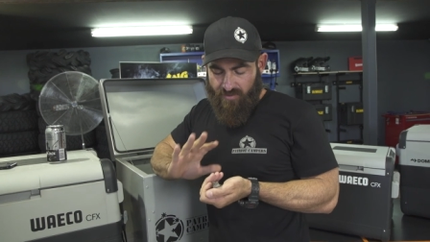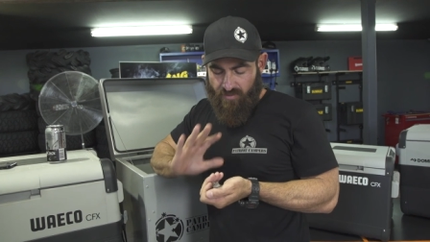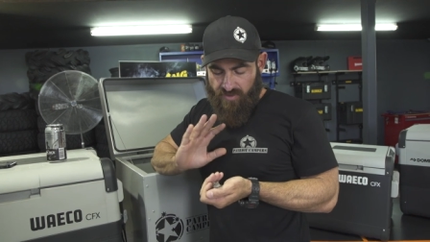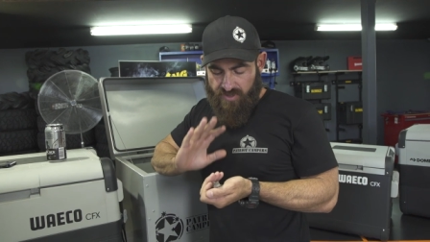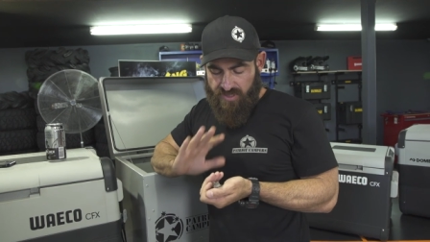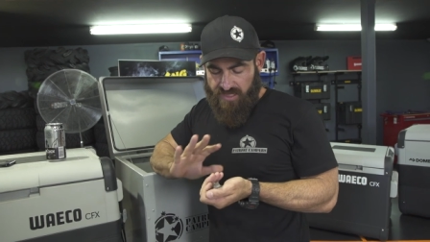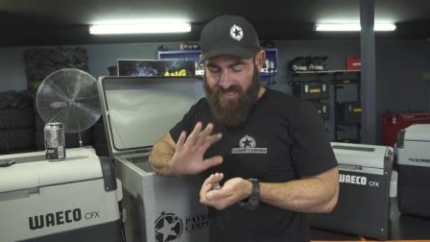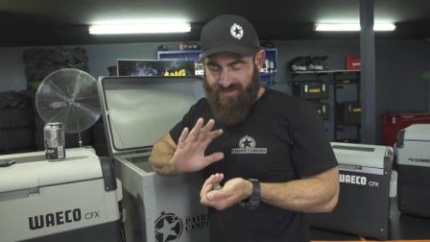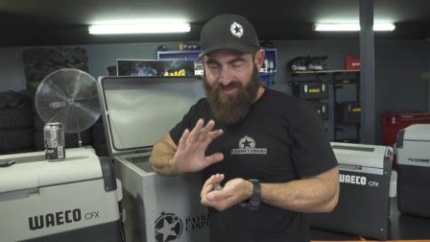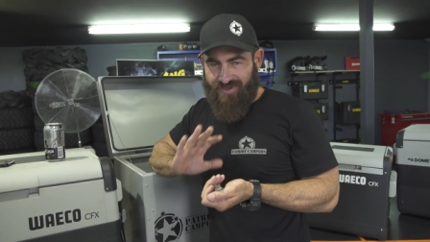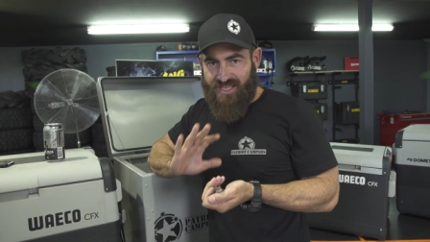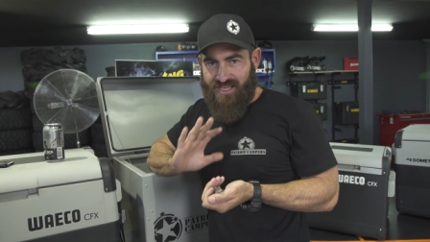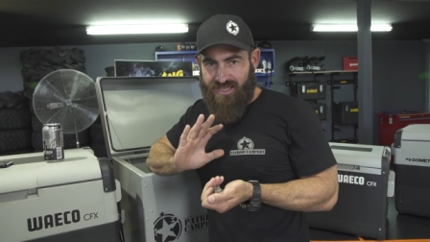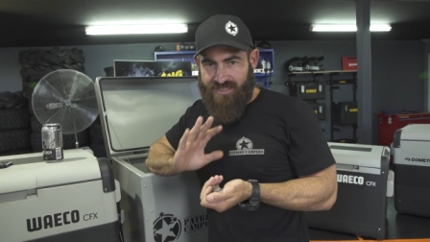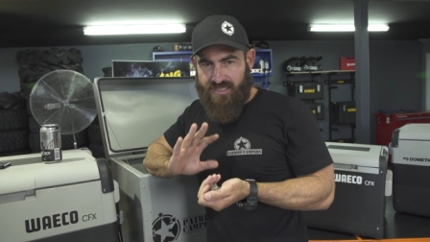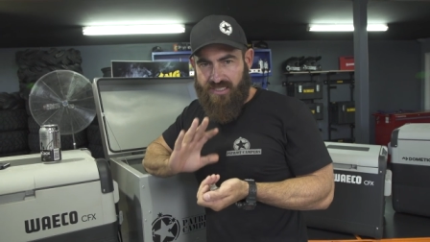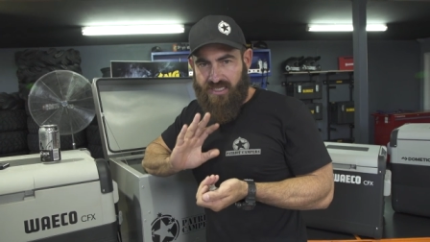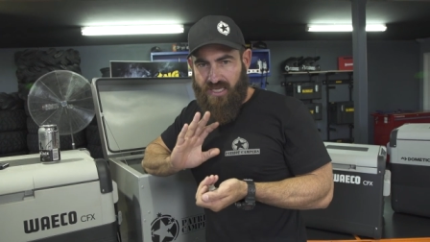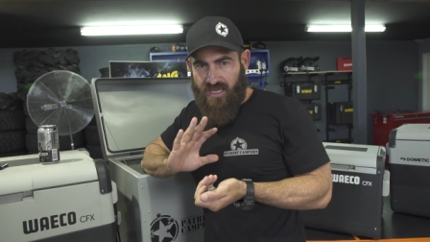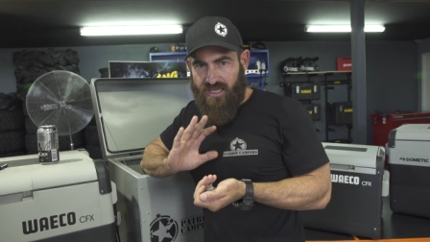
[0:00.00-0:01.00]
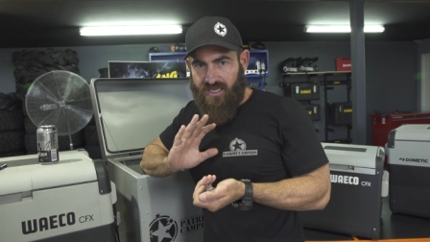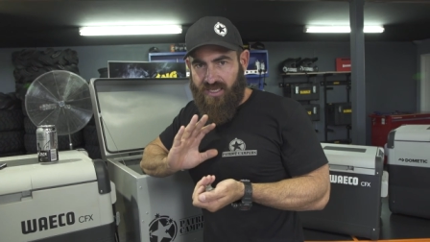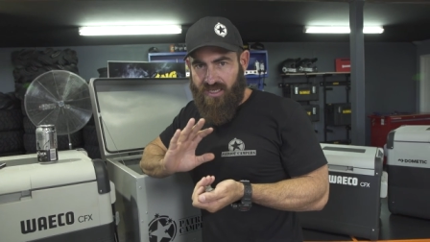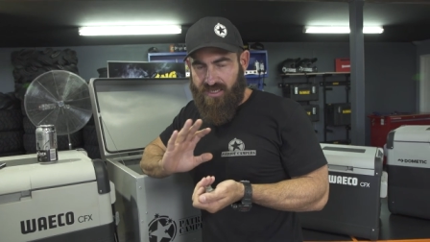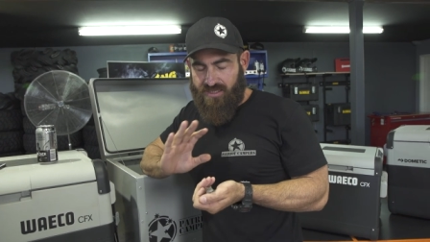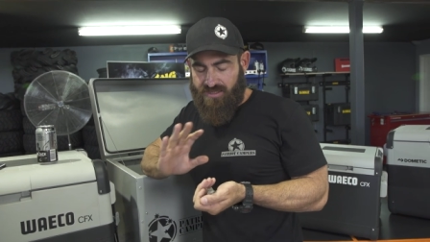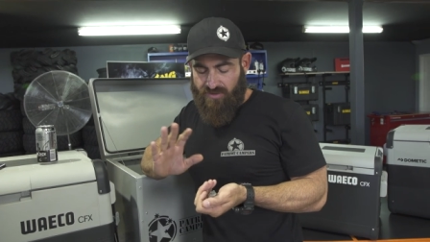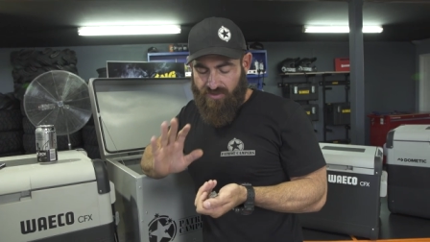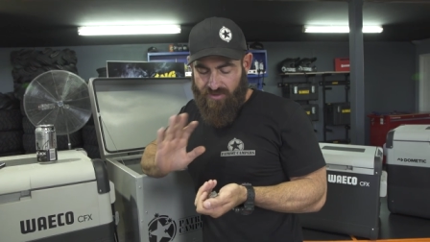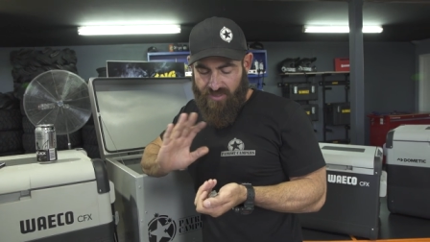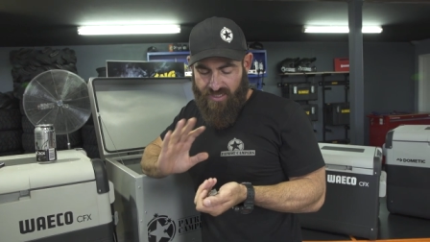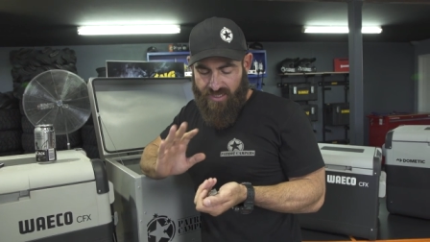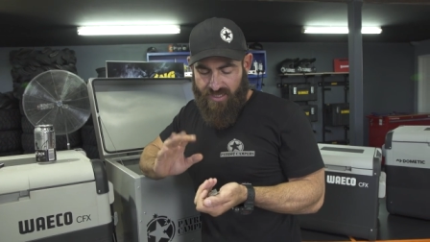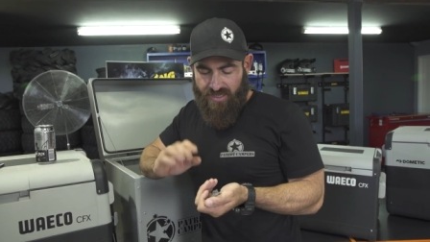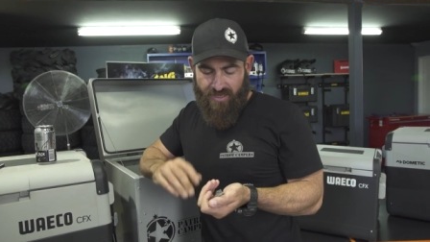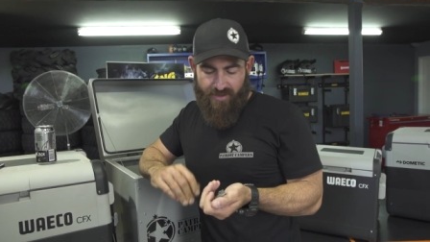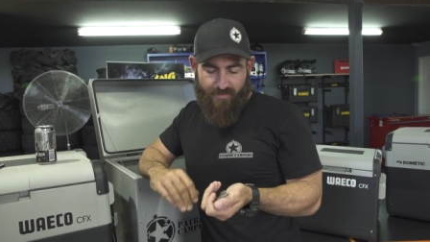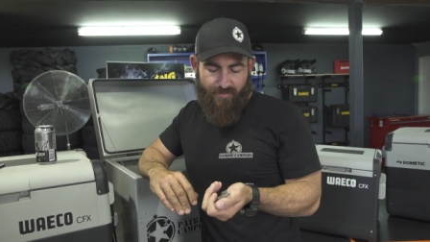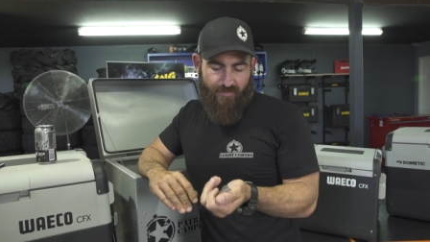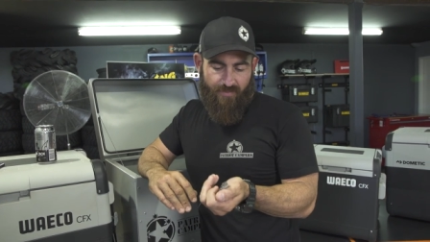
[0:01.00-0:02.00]
We'll see what his take is on the
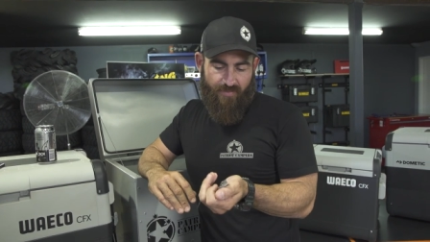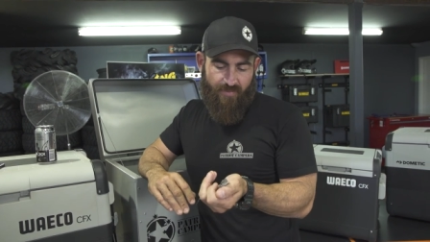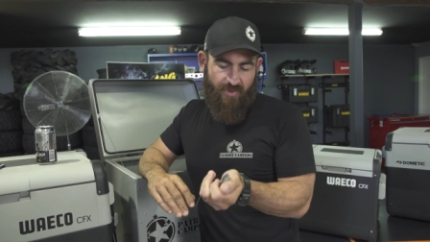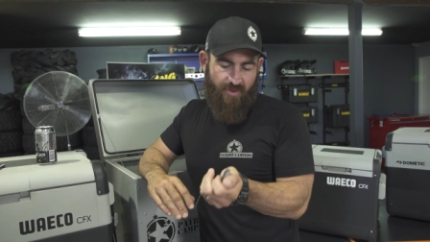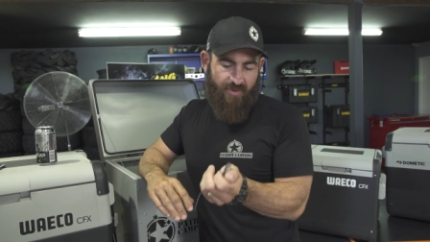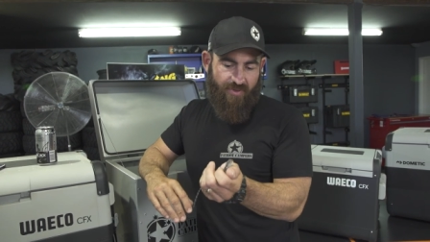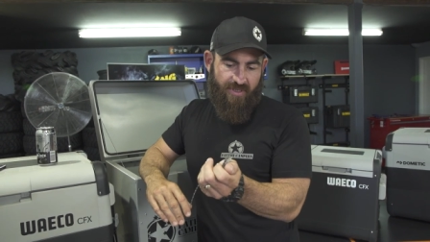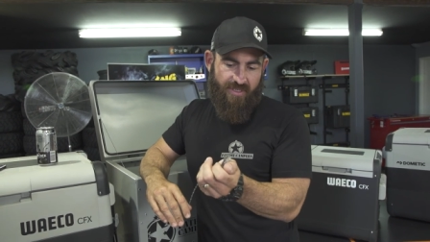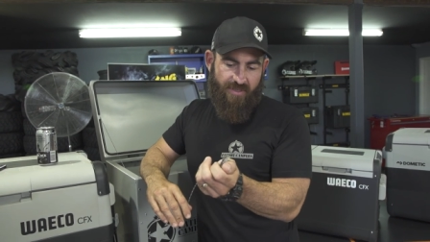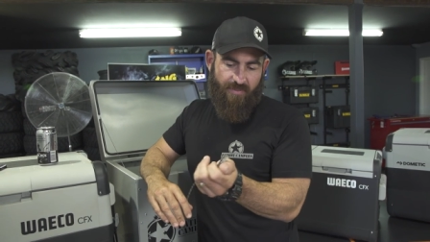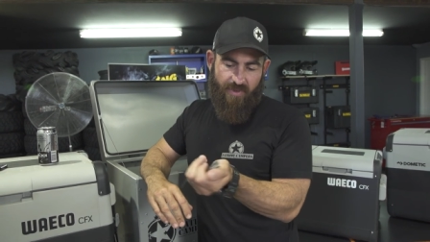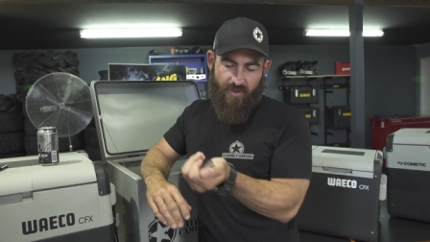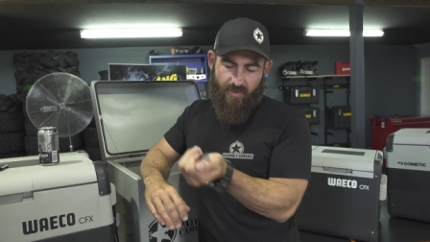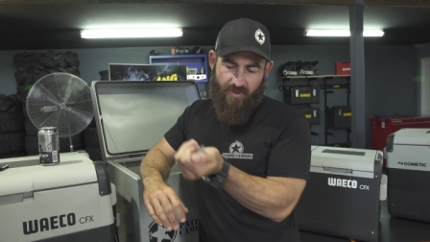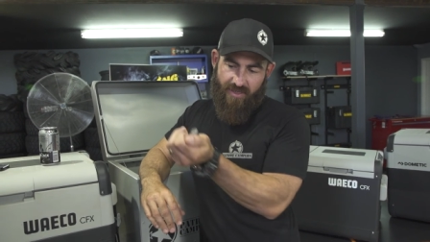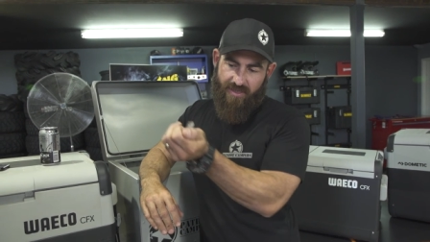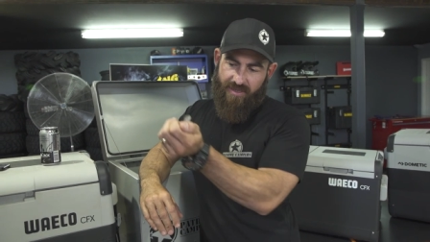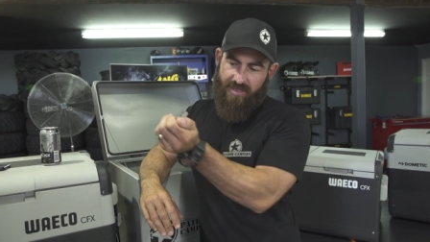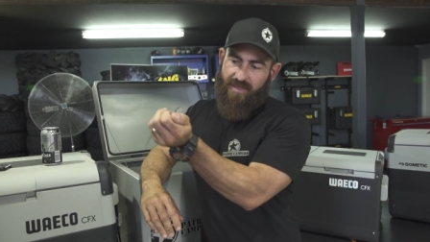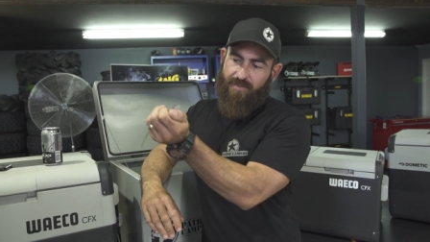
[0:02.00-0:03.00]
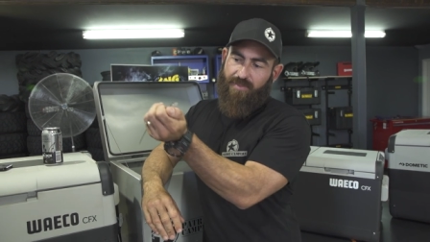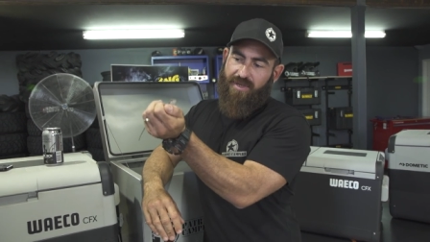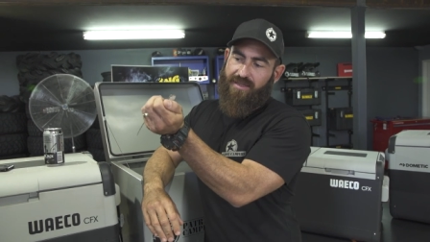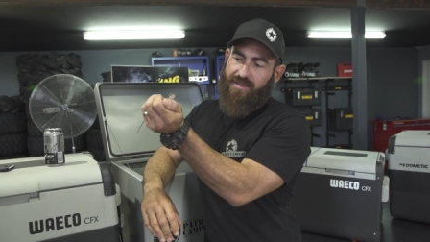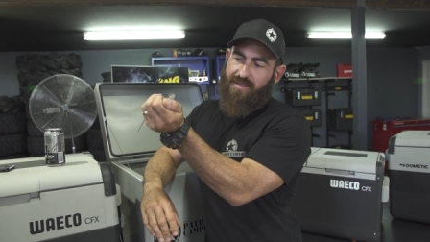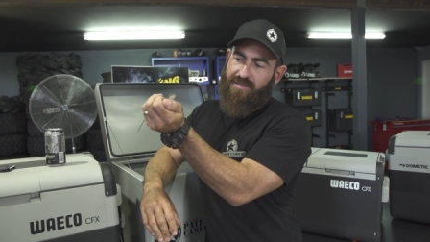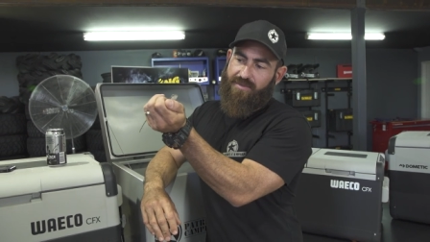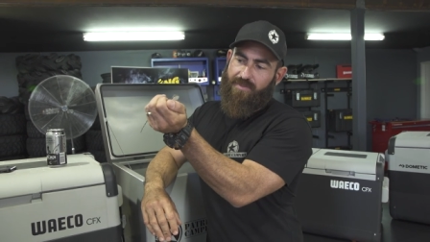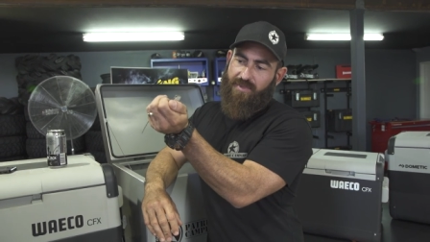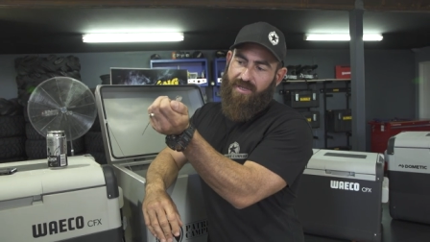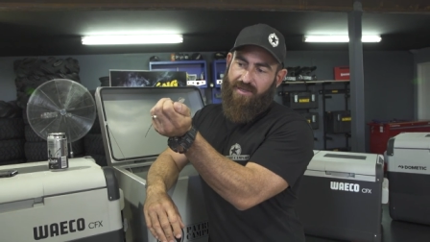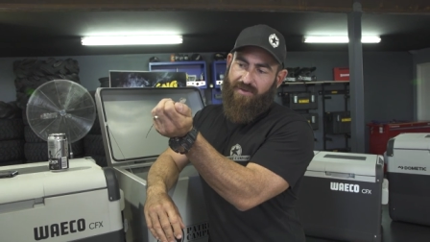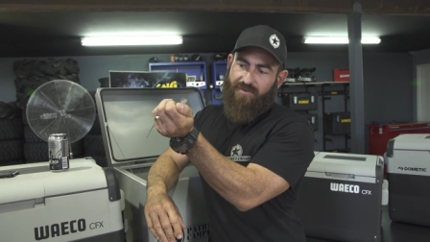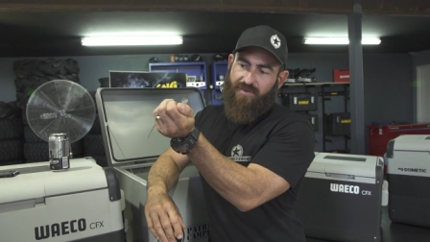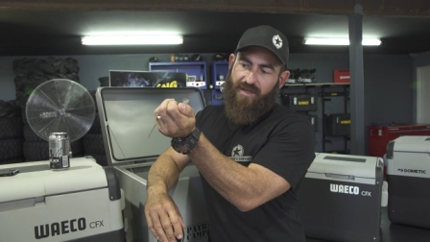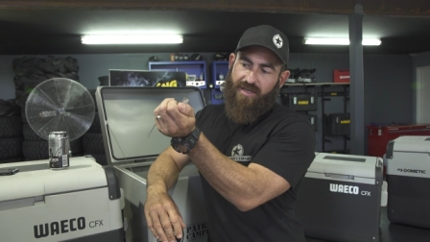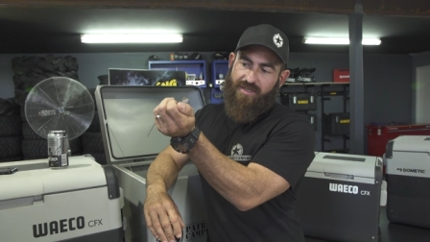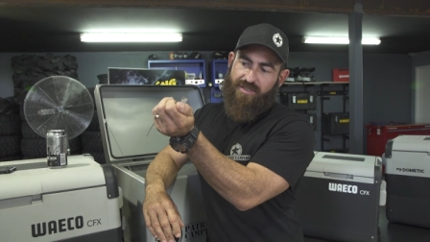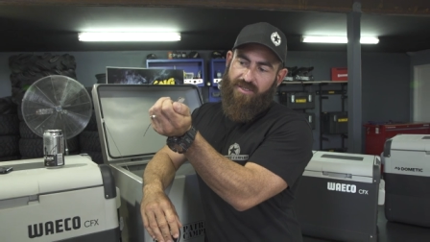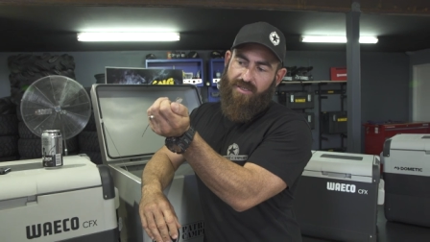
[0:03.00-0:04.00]
um, on the. What do you think about the Dometic
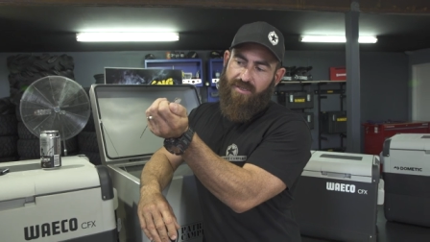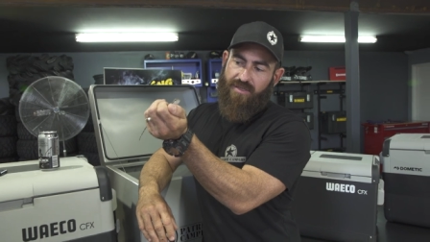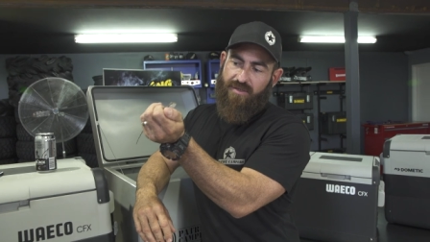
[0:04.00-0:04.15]
range?